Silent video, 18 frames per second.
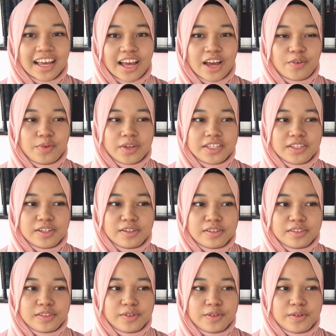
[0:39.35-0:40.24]
which
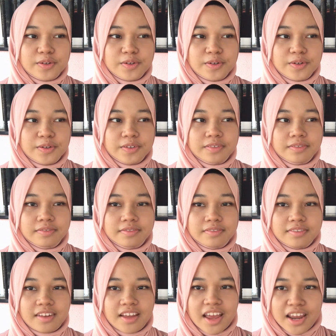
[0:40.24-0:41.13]
also
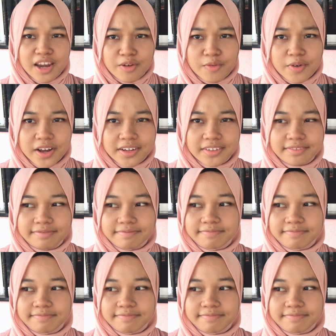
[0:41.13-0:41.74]
anyone